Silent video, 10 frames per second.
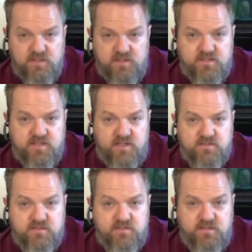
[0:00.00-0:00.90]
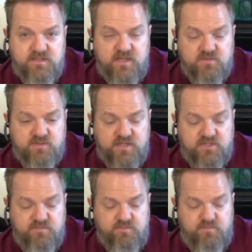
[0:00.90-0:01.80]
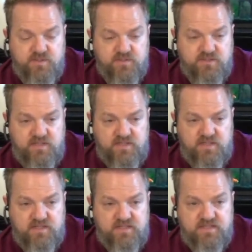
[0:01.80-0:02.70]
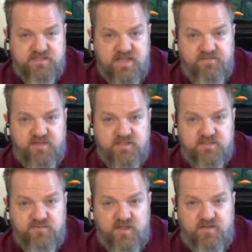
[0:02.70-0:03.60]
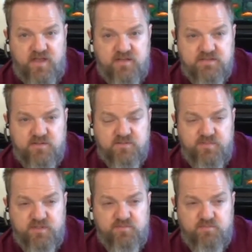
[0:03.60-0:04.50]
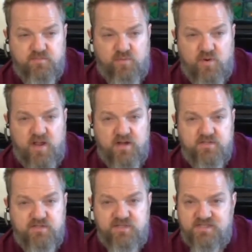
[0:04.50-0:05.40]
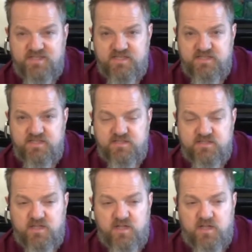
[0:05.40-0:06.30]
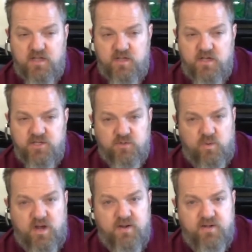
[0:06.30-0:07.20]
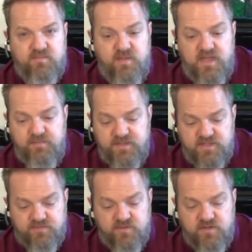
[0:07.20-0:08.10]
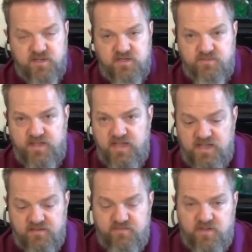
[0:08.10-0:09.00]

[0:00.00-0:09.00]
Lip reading: this house was actually built in the 70s. If you have a house that was built prior to the 60s, your wiring may be different, and you may have